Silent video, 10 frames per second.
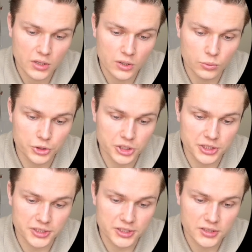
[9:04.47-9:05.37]
which
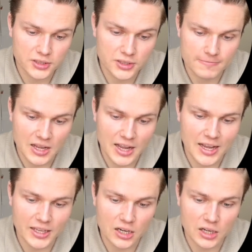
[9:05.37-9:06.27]
is
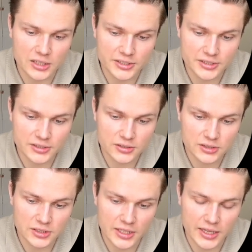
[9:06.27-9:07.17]
high cost
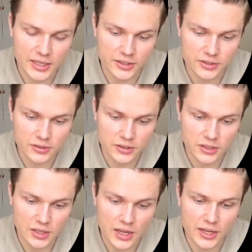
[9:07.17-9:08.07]
and
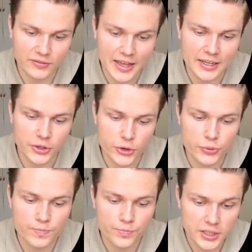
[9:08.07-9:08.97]
high value,
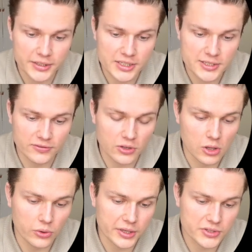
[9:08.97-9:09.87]
he does the
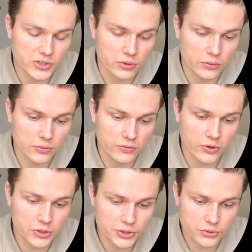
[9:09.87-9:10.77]
following. So
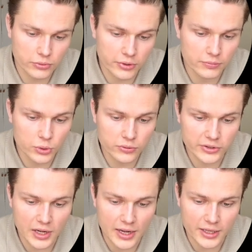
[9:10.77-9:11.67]
first, remove
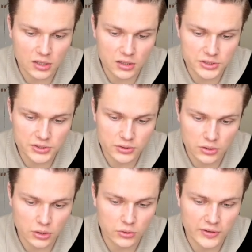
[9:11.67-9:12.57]
the high cost,
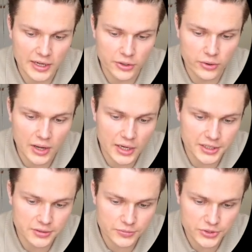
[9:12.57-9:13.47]
low value
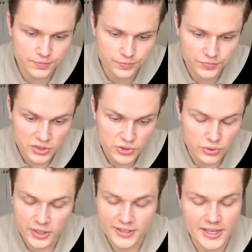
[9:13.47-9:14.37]
items. So
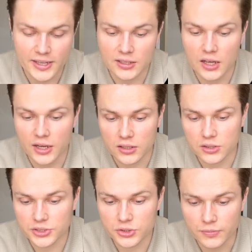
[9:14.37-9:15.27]
they take a high
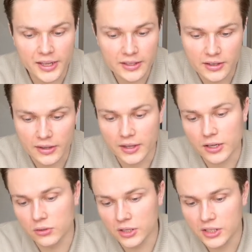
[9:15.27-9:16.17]
cost to make and they
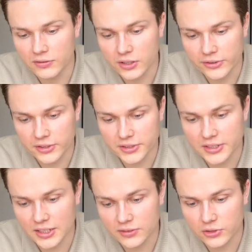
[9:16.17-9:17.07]
only
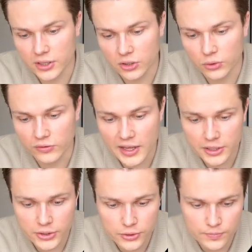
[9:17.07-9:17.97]
deliver a low
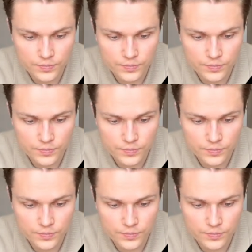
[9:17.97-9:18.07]
value.